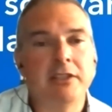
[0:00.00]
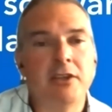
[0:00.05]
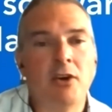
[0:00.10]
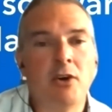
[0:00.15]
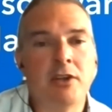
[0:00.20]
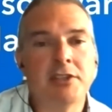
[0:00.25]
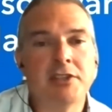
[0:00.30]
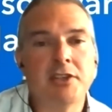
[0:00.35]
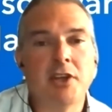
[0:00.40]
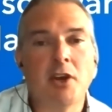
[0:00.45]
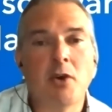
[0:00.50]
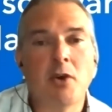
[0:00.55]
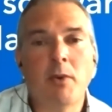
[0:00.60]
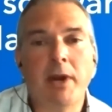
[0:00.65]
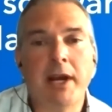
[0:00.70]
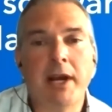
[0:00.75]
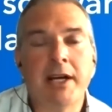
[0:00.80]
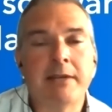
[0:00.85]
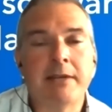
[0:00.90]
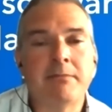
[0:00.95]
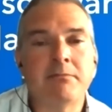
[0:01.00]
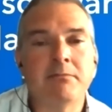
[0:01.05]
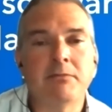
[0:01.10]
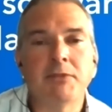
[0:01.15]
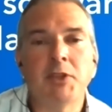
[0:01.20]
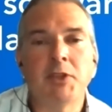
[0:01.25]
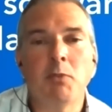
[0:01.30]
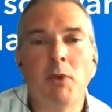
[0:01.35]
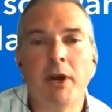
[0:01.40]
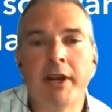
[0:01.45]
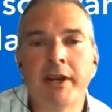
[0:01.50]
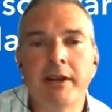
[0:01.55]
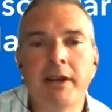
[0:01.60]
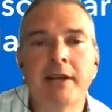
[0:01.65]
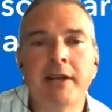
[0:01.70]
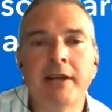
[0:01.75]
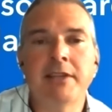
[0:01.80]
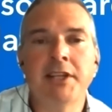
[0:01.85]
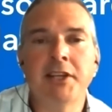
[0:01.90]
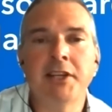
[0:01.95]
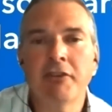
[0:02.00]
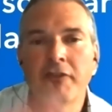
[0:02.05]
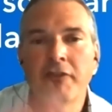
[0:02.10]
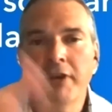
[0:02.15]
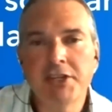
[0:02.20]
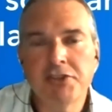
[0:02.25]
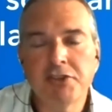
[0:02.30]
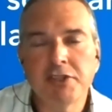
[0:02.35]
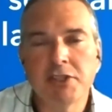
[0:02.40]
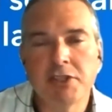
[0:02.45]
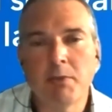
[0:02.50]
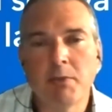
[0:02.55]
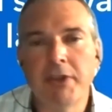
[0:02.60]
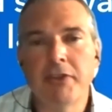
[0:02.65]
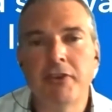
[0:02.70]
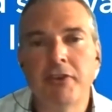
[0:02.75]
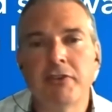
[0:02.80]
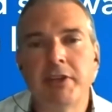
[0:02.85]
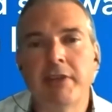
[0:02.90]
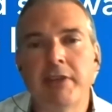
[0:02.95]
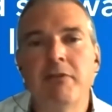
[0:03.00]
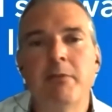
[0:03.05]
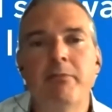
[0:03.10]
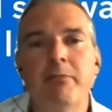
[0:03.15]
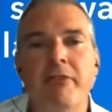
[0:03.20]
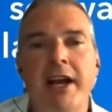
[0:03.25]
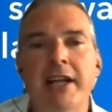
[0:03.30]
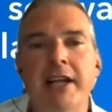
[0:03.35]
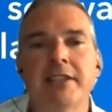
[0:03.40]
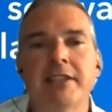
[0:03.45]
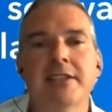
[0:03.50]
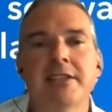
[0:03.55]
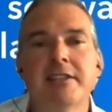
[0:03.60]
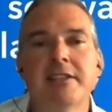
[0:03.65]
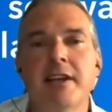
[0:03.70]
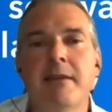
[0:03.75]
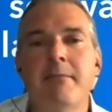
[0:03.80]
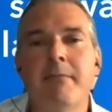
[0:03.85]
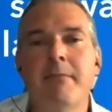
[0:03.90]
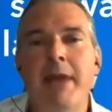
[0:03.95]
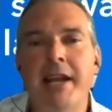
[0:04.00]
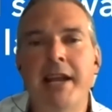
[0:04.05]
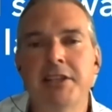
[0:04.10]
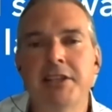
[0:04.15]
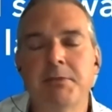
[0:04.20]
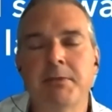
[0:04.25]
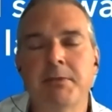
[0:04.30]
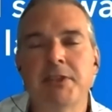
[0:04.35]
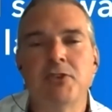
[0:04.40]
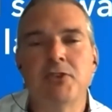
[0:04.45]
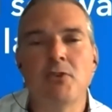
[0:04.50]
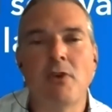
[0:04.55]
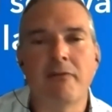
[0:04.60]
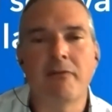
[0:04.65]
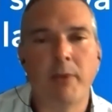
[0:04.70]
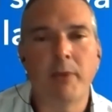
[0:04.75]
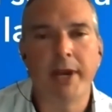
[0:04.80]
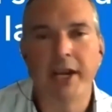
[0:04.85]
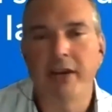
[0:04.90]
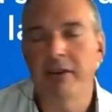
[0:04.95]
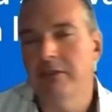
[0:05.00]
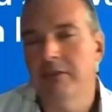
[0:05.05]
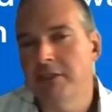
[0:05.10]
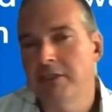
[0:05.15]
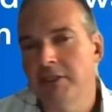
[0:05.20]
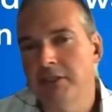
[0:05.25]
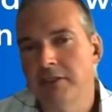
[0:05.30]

Also, you want integrations with your different practice management software.